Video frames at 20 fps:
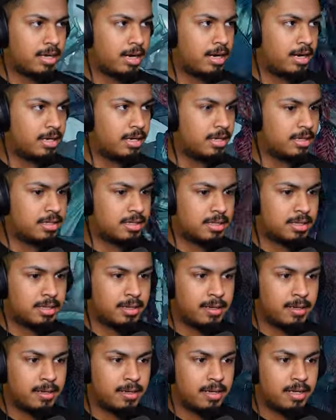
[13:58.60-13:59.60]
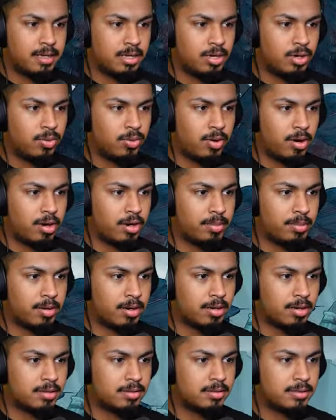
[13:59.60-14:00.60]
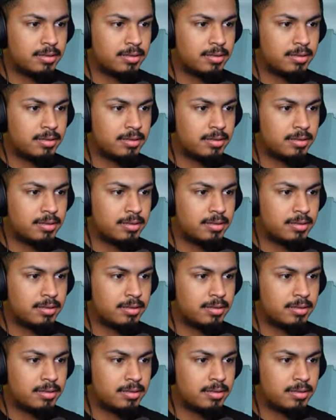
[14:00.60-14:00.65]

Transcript: There it is. Who on it, bro?